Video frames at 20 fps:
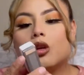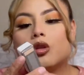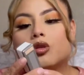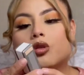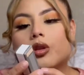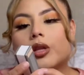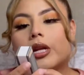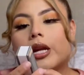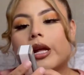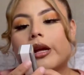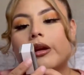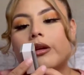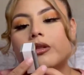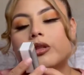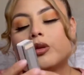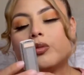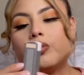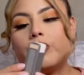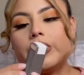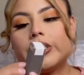then I
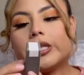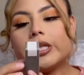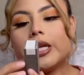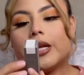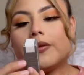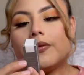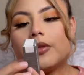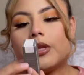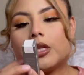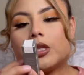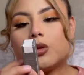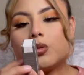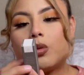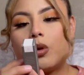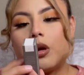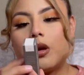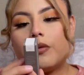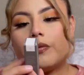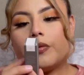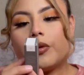also received this
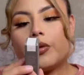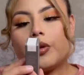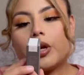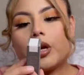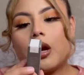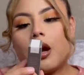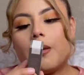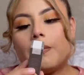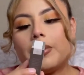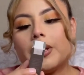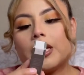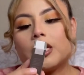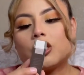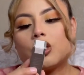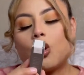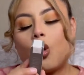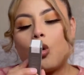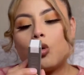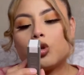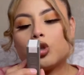one from the Complex
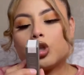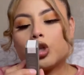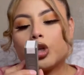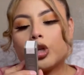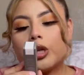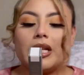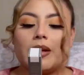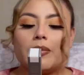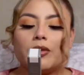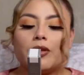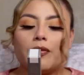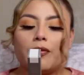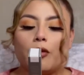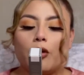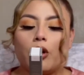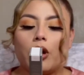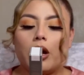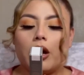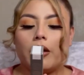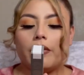Culture, medium to full
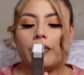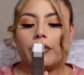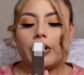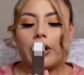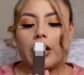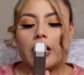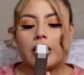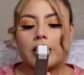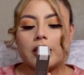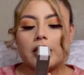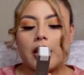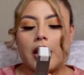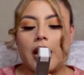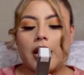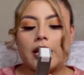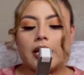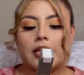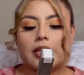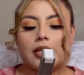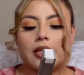coverage,
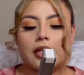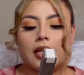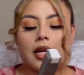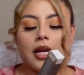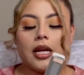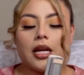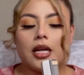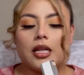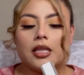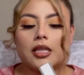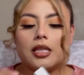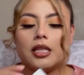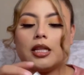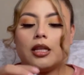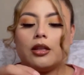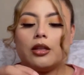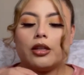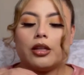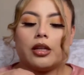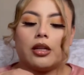and it's a
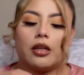concealer.